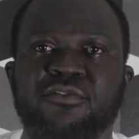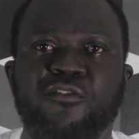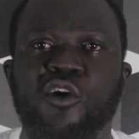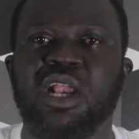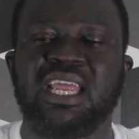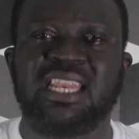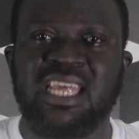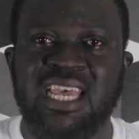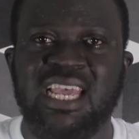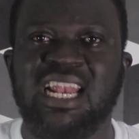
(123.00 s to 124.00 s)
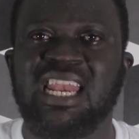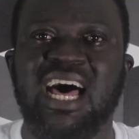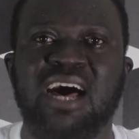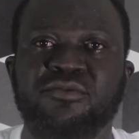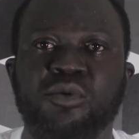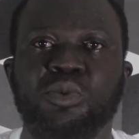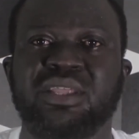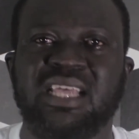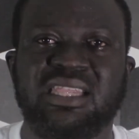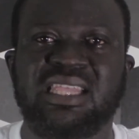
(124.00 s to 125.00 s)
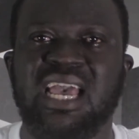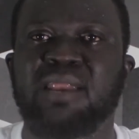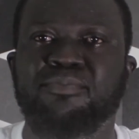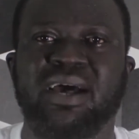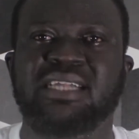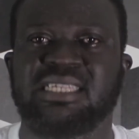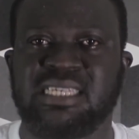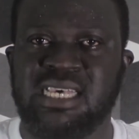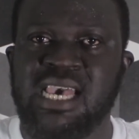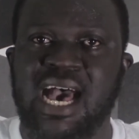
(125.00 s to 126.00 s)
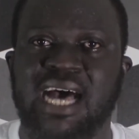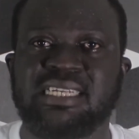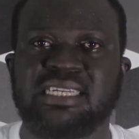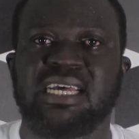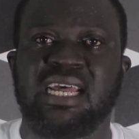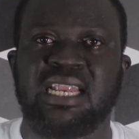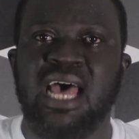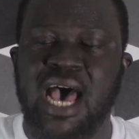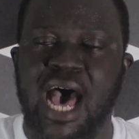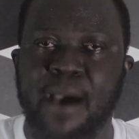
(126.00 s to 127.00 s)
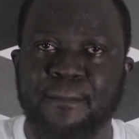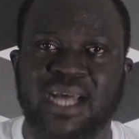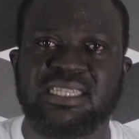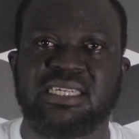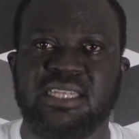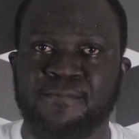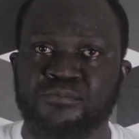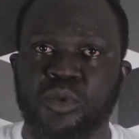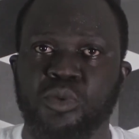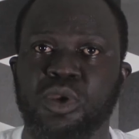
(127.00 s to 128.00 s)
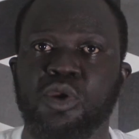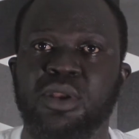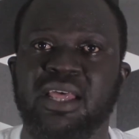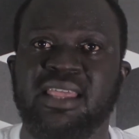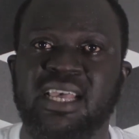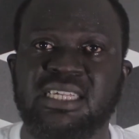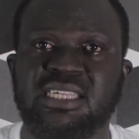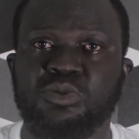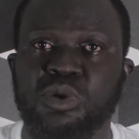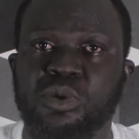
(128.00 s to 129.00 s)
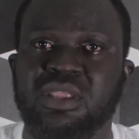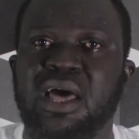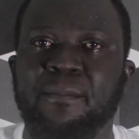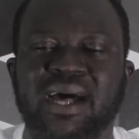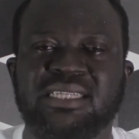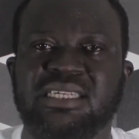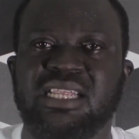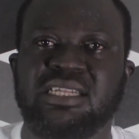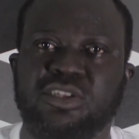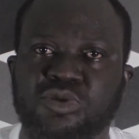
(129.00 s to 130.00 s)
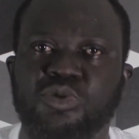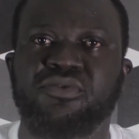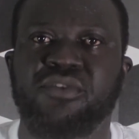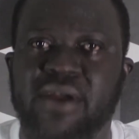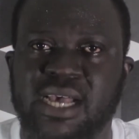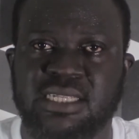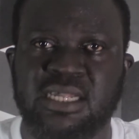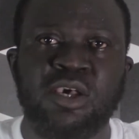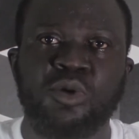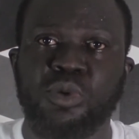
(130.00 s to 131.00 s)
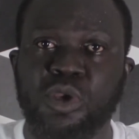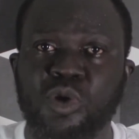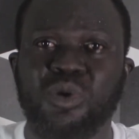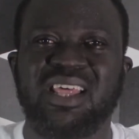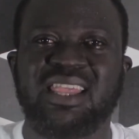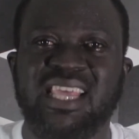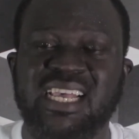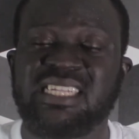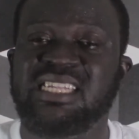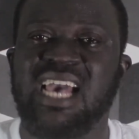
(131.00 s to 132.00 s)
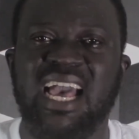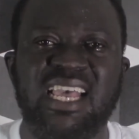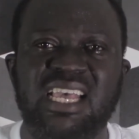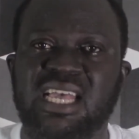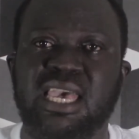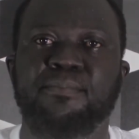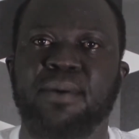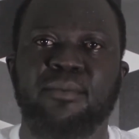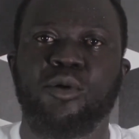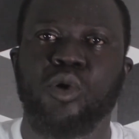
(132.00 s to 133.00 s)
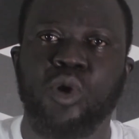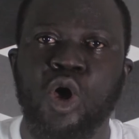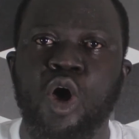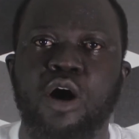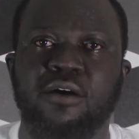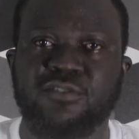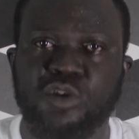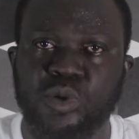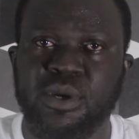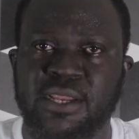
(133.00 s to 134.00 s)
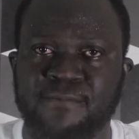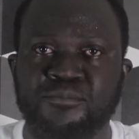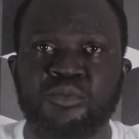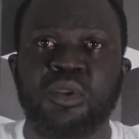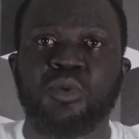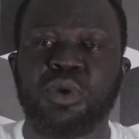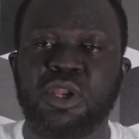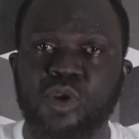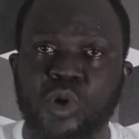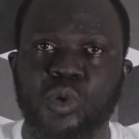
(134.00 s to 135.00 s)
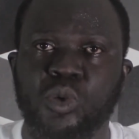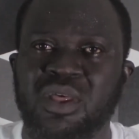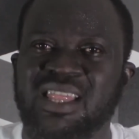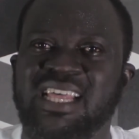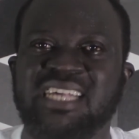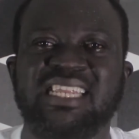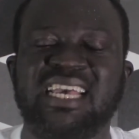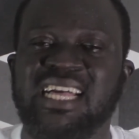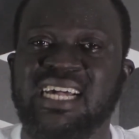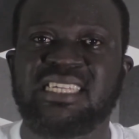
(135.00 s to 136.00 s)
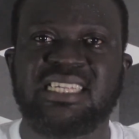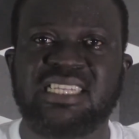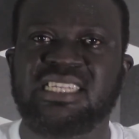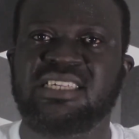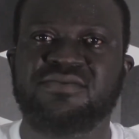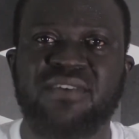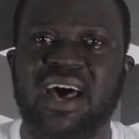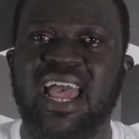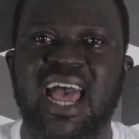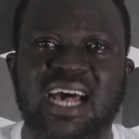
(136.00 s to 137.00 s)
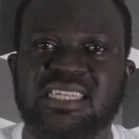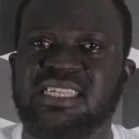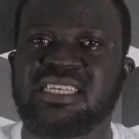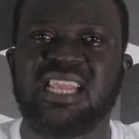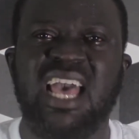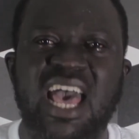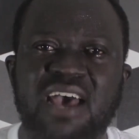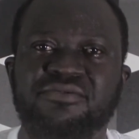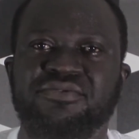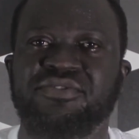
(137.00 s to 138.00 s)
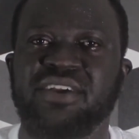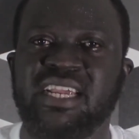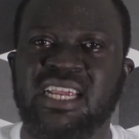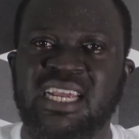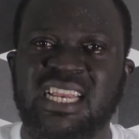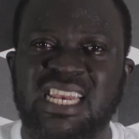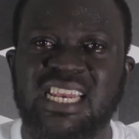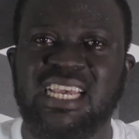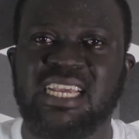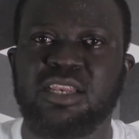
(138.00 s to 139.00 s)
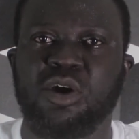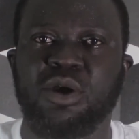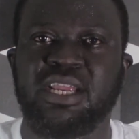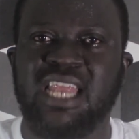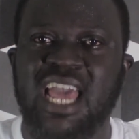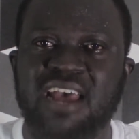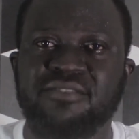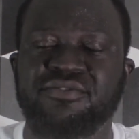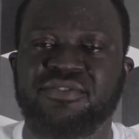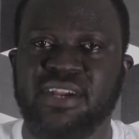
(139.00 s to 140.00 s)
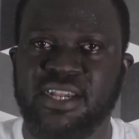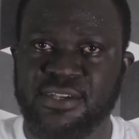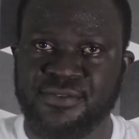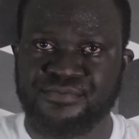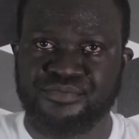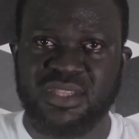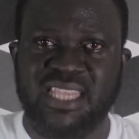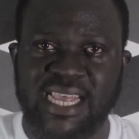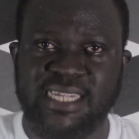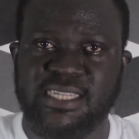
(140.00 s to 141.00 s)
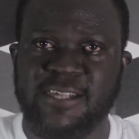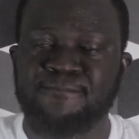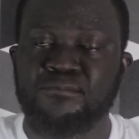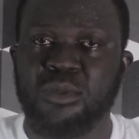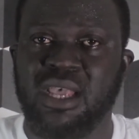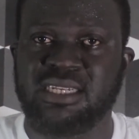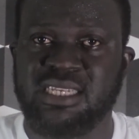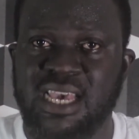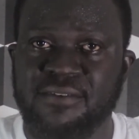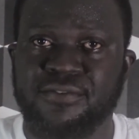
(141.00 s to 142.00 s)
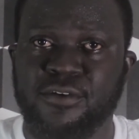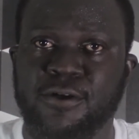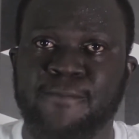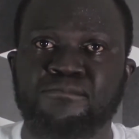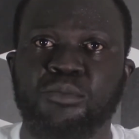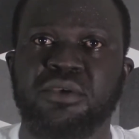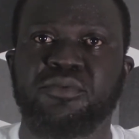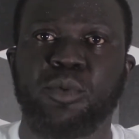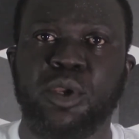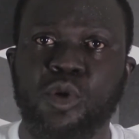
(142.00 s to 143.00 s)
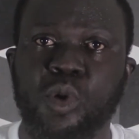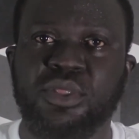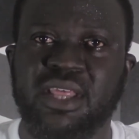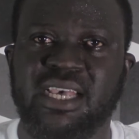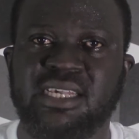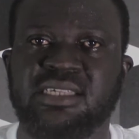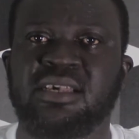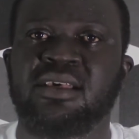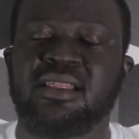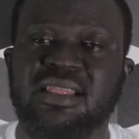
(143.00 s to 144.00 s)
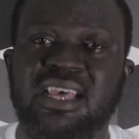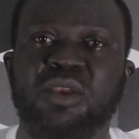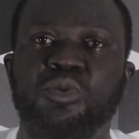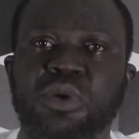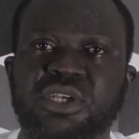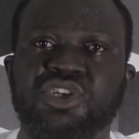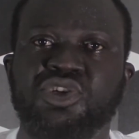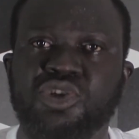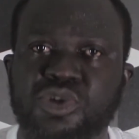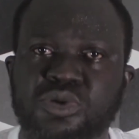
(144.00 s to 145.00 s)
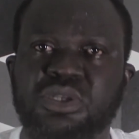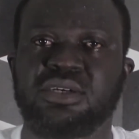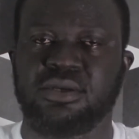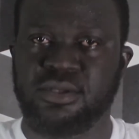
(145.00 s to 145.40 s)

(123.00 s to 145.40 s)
falling in love with a third party other than our partner. We know the things we want our partner to do for us. We know the things they are incapable of doing. We know that they can't satisfy us in every need or in every taste. And therefore, if we know this, then we should